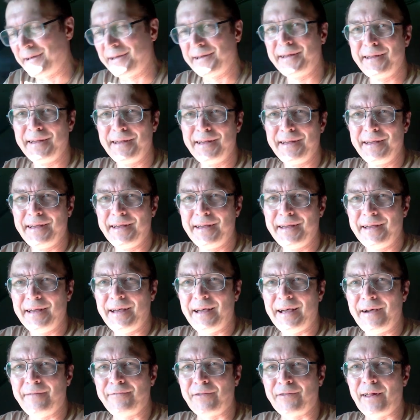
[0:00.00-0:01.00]
I've elected
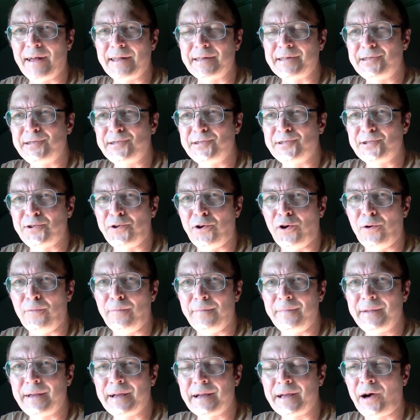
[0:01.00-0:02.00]
to come. I got here
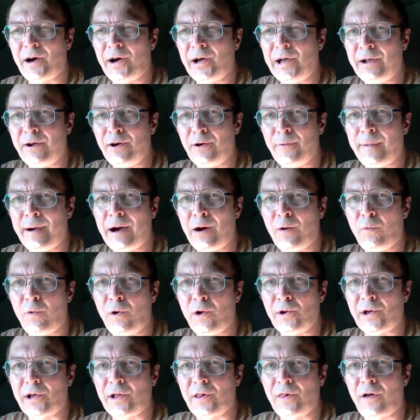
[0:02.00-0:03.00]
at about 1 o'clock on
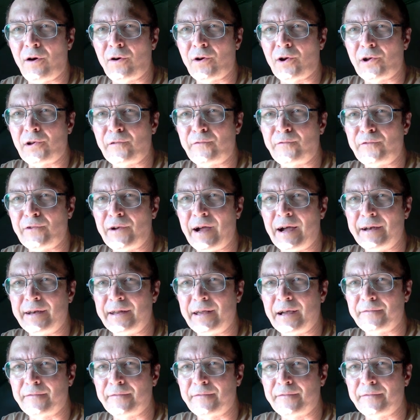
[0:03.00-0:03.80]
Friday afternoon.